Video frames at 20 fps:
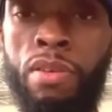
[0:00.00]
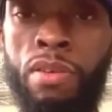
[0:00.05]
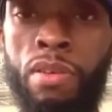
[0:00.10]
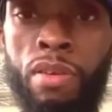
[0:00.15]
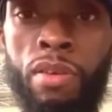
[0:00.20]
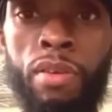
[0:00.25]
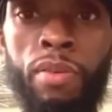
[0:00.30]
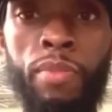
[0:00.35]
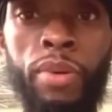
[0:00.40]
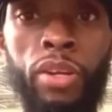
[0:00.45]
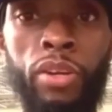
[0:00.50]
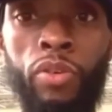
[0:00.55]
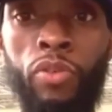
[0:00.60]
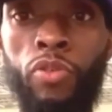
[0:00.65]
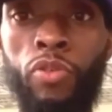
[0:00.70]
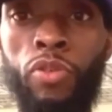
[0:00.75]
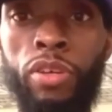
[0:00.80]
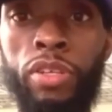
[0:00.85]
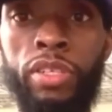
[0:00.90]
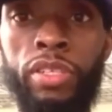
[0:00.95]
medical
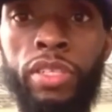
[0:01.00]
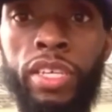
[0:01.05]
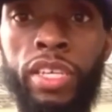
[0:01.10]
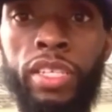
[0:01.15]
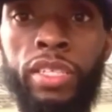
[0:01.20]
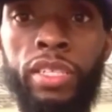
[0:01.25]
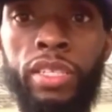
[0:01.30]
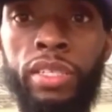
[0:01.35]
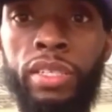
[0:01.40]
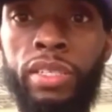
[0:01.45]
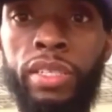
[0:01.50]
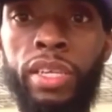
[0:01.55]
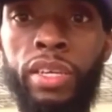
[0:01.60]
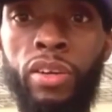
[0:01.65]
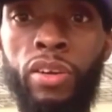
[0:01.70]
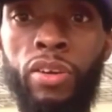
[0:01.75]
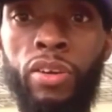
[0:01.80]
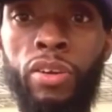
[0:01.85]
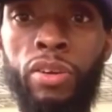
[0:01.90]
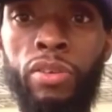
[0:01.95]
organizations that
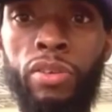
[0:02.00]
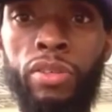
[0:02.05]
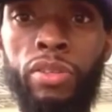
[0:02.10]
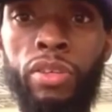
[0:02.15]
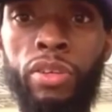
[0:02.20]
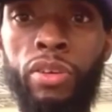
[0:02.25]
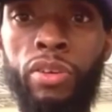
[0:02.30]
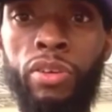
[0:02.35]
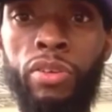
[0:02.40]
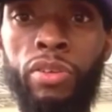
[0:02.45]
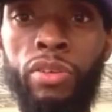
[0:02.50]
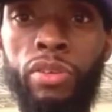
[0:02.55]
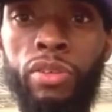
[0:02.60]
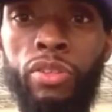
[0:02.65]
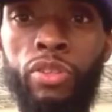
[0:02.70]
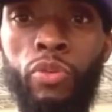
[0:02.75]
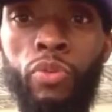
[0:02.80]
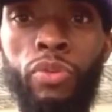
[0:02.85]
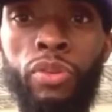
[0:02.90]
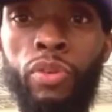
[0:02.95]
are
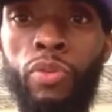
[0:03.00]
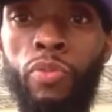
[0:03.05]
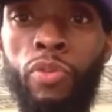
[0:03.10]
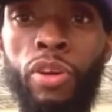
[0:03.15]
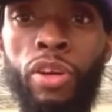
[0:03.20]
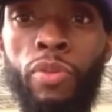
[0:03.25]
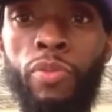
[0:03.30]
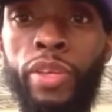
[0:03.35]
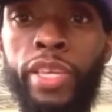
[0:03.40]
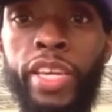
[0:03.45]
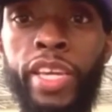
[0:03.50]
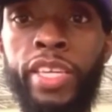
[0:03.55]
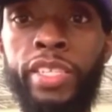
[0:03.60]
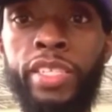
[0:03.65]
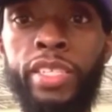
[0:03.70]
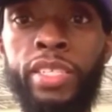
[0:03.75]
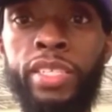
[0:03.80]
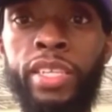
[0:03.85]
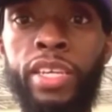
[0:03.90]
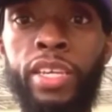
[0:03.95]
doing the work. We can't
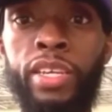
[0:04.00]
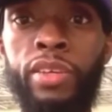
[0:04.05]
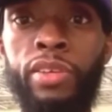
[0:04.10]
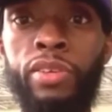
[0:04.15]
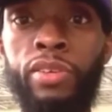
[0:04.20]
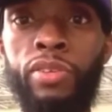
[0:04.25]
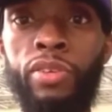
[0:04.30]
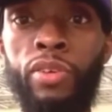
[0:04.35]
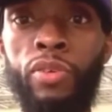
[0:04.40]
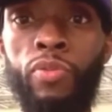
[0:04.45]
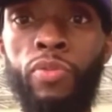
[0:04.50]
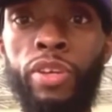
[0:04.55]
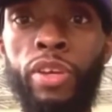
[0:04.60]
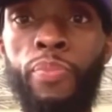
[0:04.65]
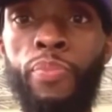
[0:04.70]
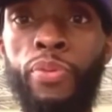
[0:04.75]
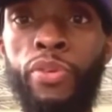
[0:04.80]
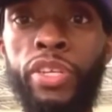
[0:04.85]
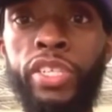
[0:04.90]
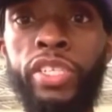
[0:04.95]
just say, you know, we
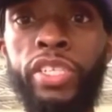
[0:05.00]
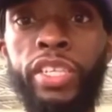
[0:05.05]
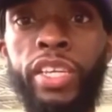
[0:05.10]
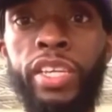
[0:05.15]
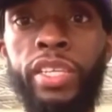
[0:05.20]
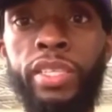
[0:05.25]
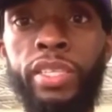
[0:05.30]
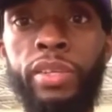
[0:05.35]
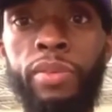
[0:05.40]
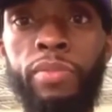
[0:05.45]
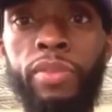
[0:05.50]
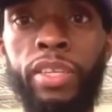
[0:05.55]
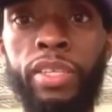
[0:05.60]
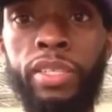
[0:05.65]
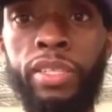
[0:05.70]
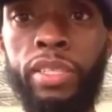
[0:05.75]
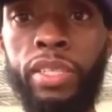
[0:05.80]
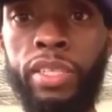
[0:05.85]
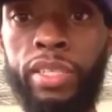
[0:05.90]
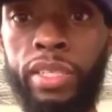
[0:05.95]
appreciate them.
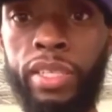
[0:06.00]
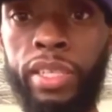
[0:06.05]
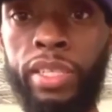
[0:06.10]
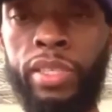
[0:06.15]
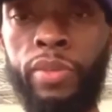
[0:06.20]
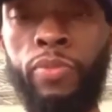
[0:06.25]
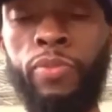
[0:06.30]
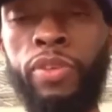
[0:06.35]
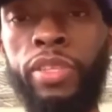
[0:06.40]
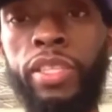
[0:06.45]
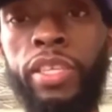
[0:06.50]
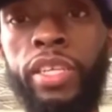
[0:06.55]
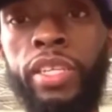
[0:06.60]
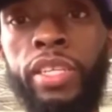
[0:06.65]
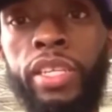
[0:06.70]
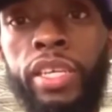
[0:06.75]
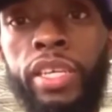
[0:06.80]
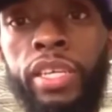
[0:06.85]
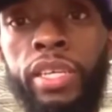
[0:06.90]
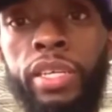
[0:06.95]
Let's get them what they
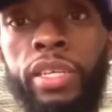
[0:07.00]
need